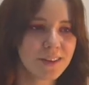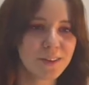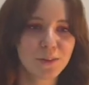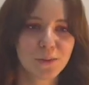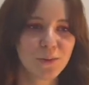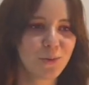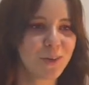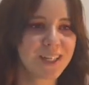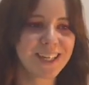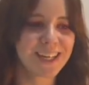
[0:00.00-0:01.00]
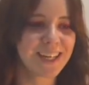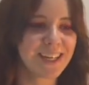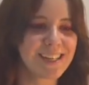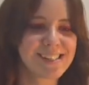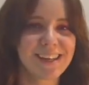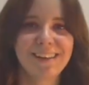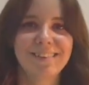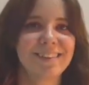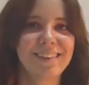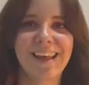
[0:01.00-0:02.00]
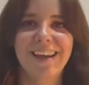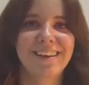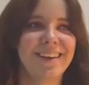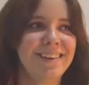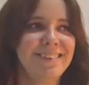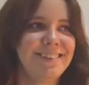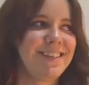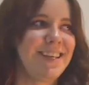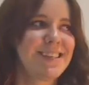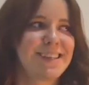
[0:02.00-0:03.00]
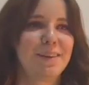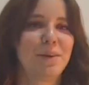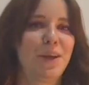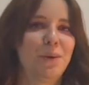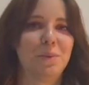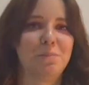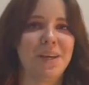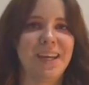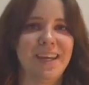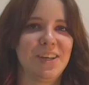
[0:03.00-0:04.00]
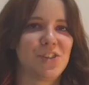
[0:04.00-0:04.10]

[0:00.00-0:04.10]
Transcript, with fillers: who isn't like a decent human being.